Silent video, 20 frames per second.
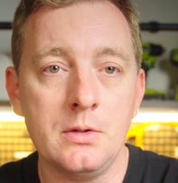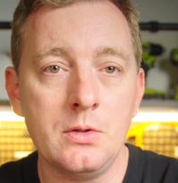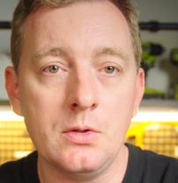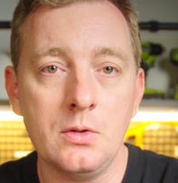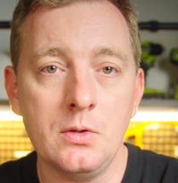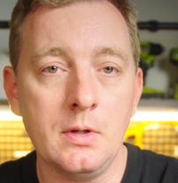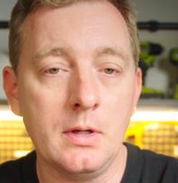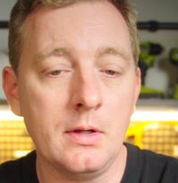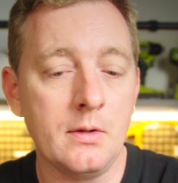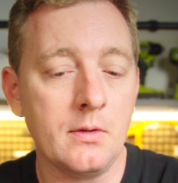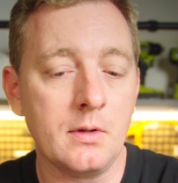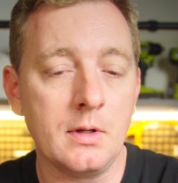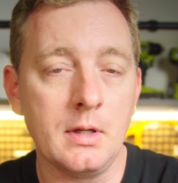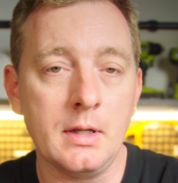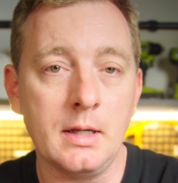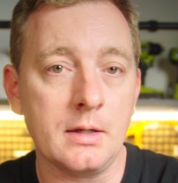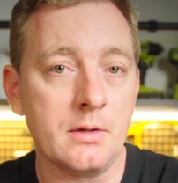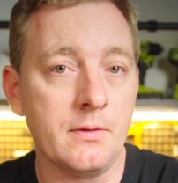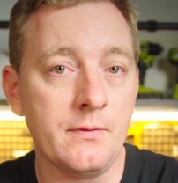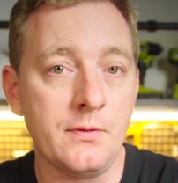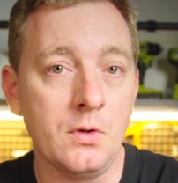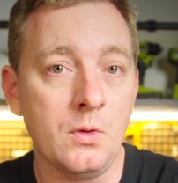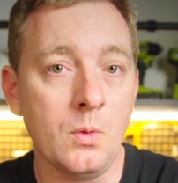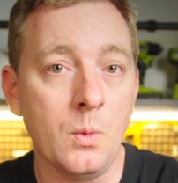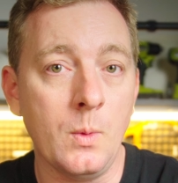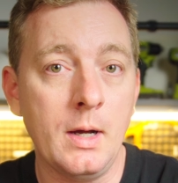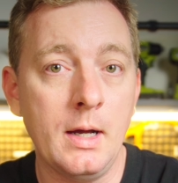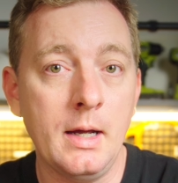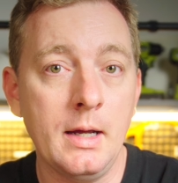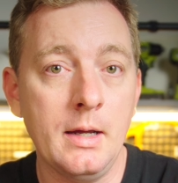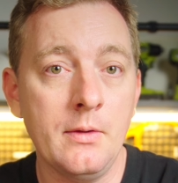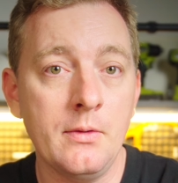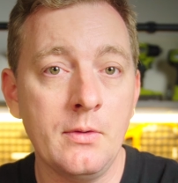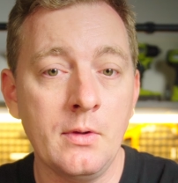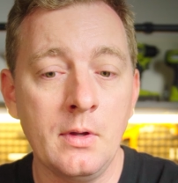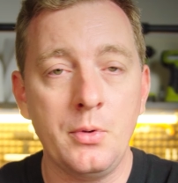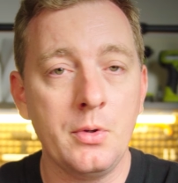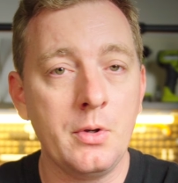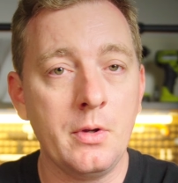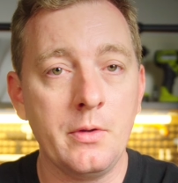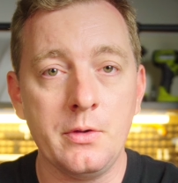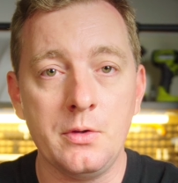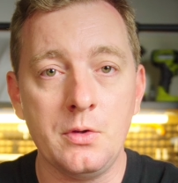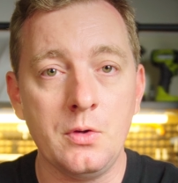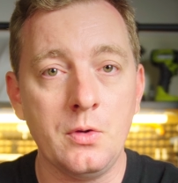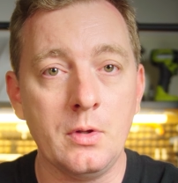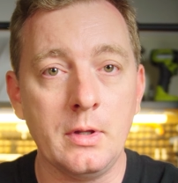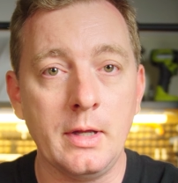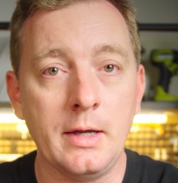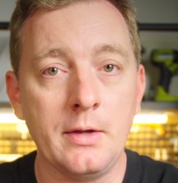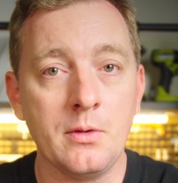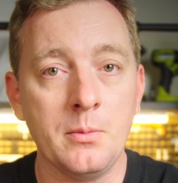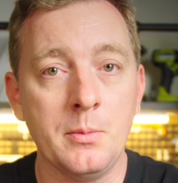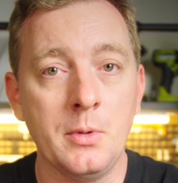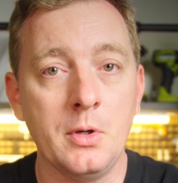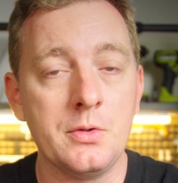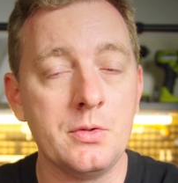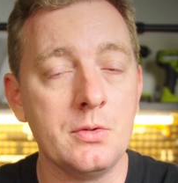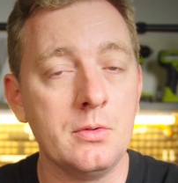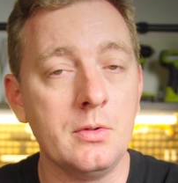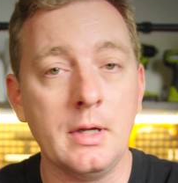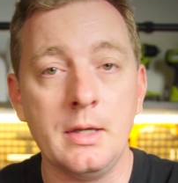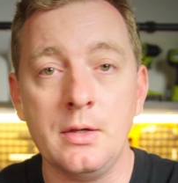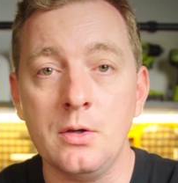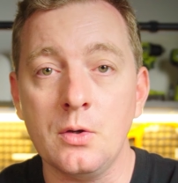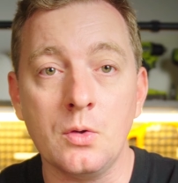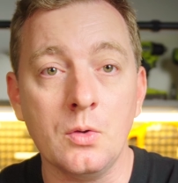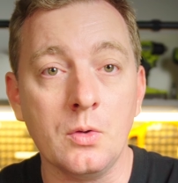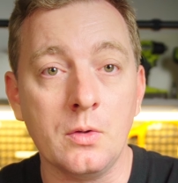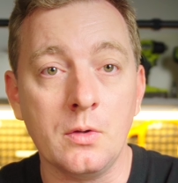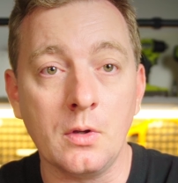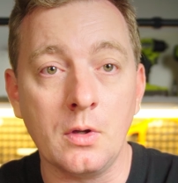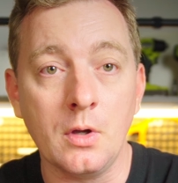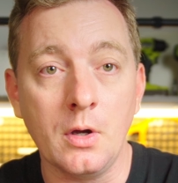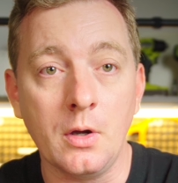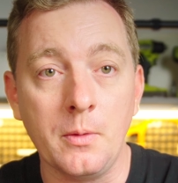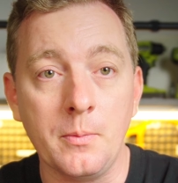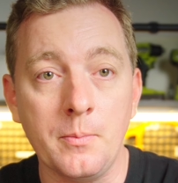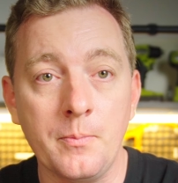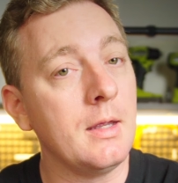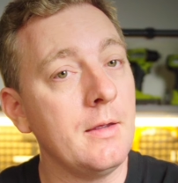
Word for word: to do is connect a few wires, put on the new laser module, and you're good to go.